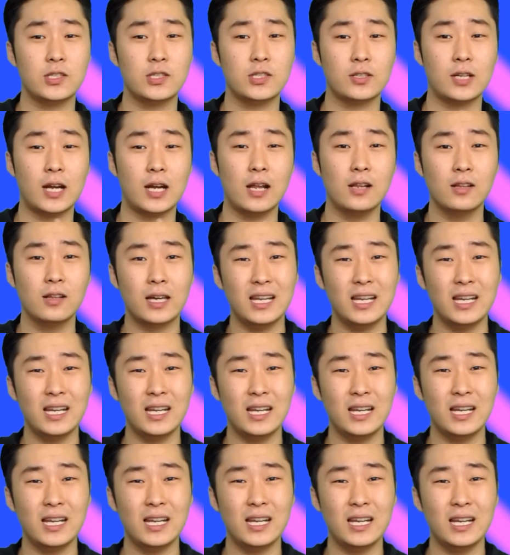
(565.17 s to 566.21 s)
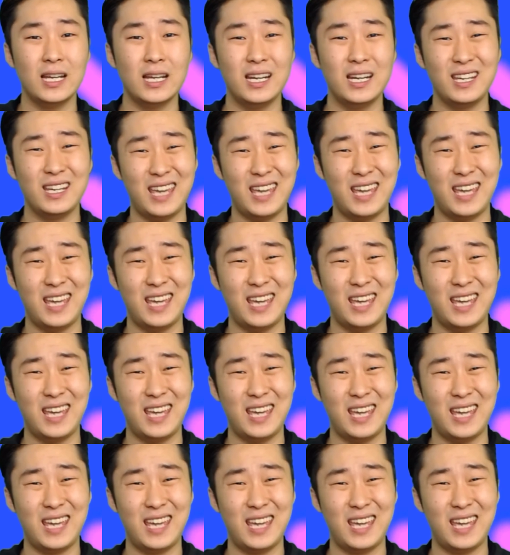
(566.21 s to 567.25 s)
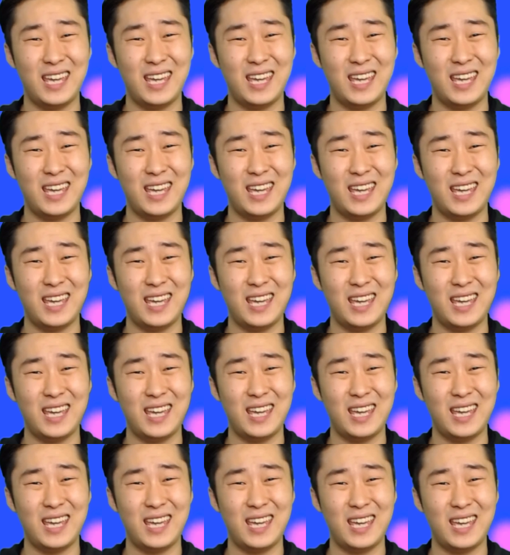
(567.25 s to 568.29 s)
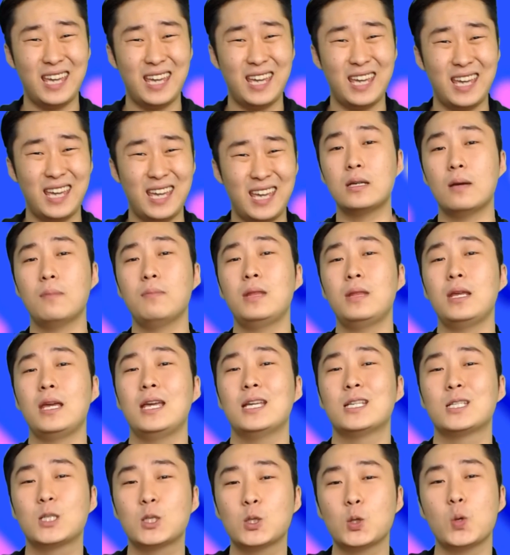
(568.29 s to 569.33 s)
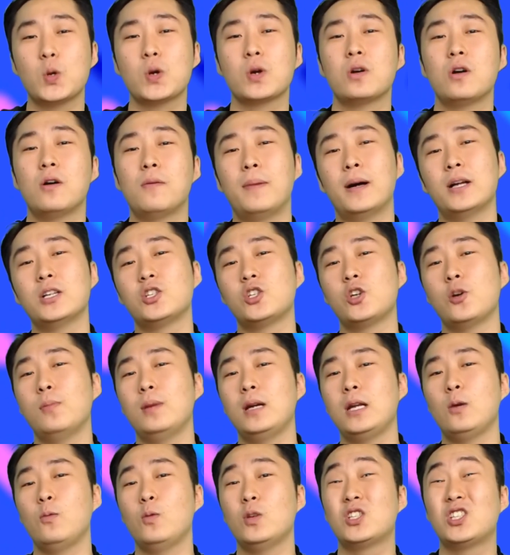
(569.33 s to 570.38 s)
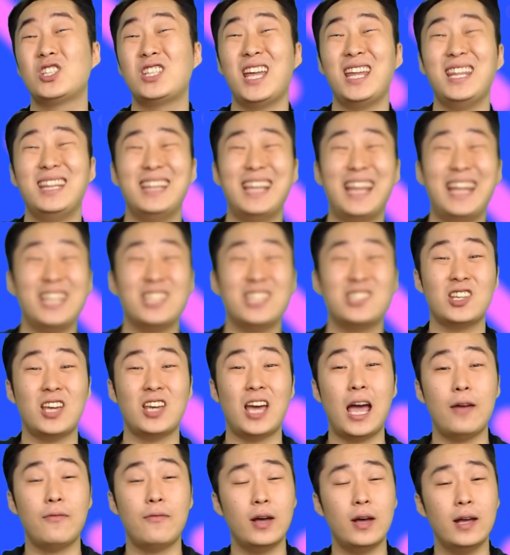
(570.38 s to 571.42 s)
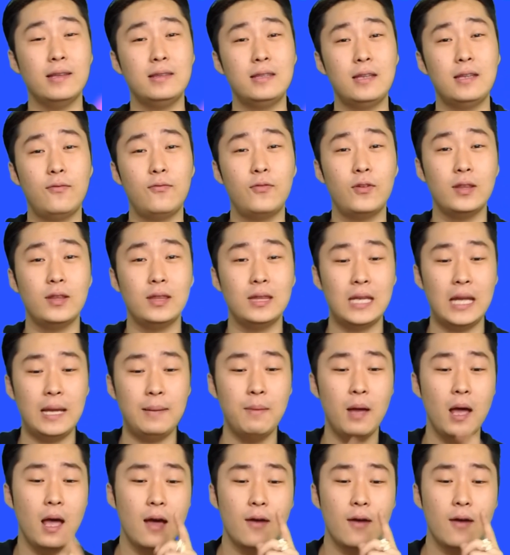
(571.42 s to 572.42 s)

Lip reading: Now look at it carefully. Sometimes it might be confused. It hints you something historical about Germany, which then led it to have a different name